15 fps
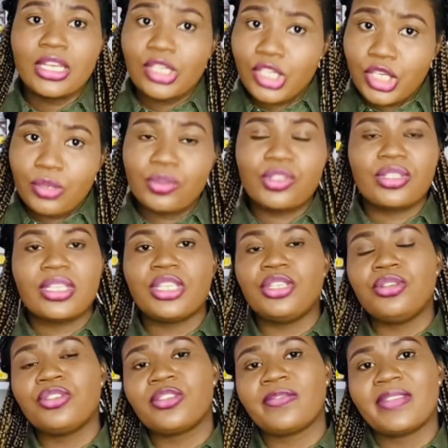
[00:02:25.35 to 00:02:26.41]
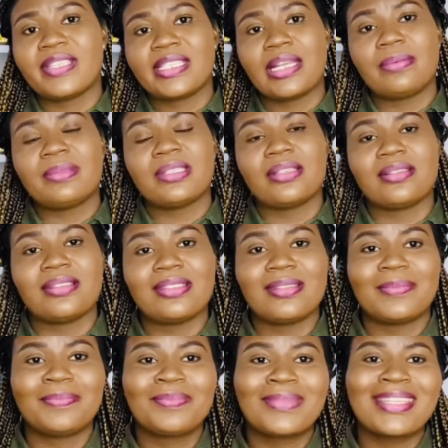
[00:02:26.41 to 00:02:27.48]
due to the use of the substance.
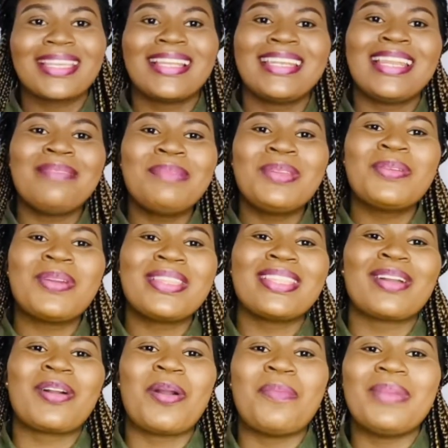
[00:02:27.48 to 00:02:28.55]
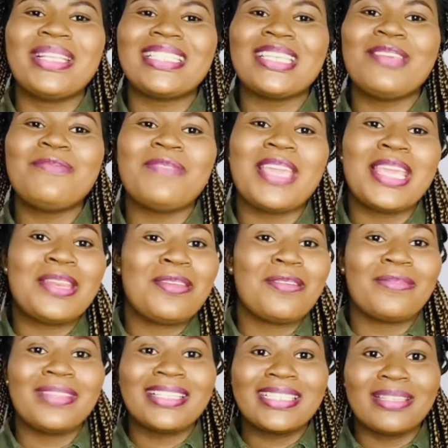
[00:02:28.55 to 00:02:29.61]
Let me know in the comments if any of
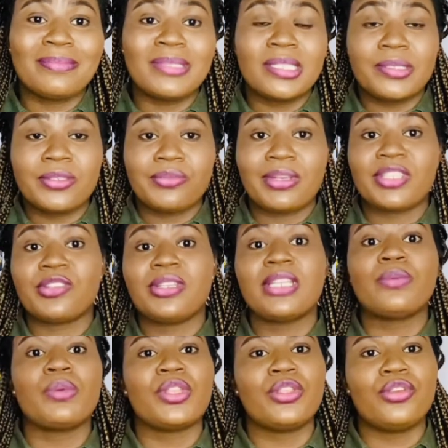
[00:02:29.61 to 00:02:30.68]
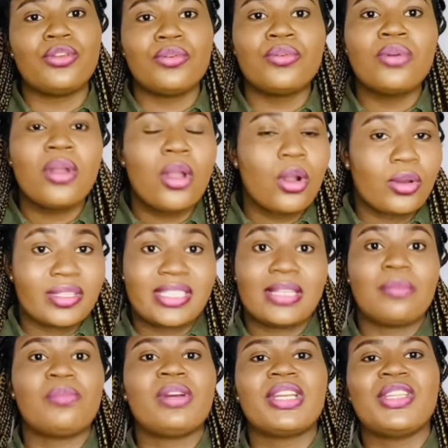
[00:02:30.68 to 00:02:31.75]
these symptoms resonate with you or
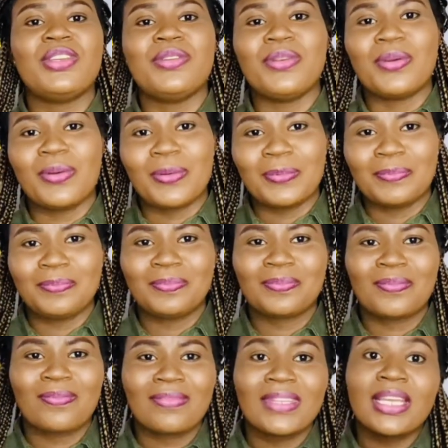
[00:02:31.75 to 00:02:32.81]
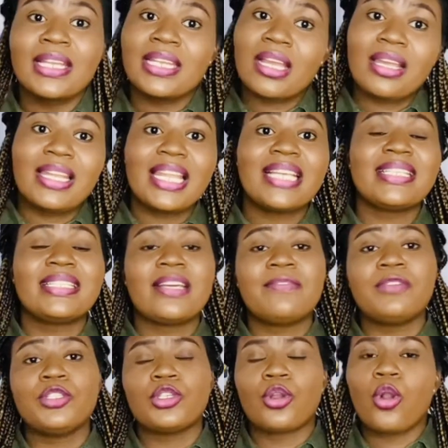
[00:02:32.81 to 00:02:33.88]
someone you know. Now let's delve
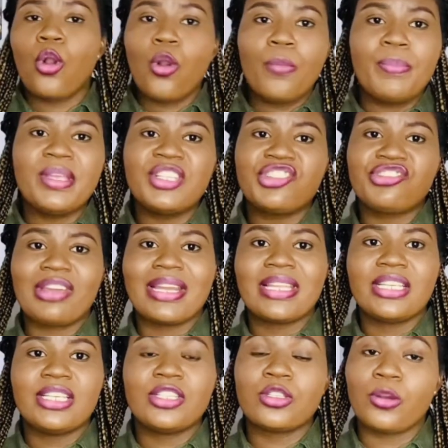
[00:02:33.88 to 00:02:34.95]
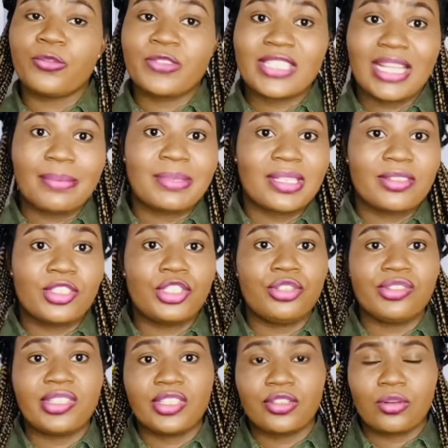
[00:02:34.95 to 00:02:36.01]
into coping strategies of substance
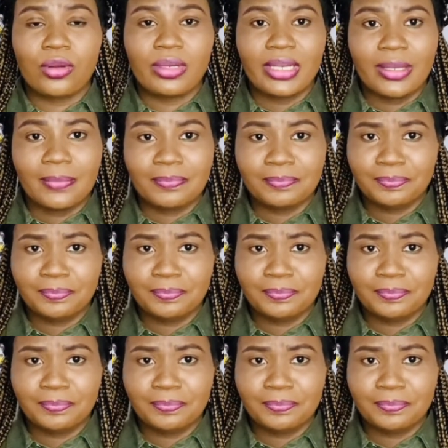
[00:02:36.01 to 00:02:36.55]
use disorder.